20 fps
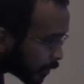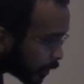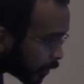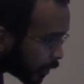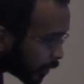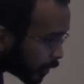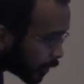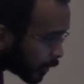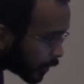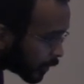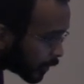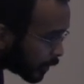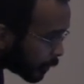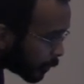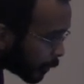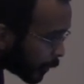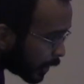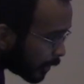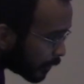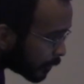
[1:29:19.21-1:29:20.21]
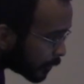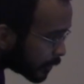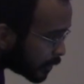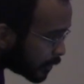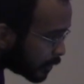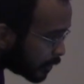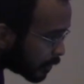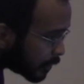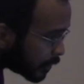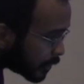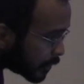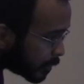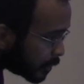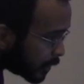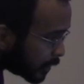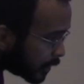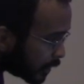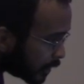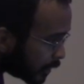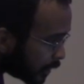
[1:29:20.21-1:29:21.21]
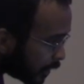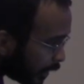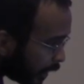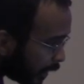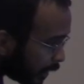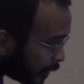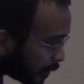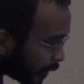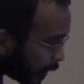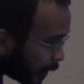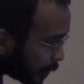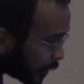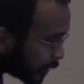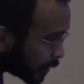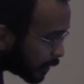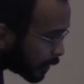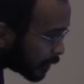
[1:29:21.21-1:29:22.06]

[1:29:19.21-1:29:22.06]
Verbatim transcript: currently wait for shooter speed and vibrate the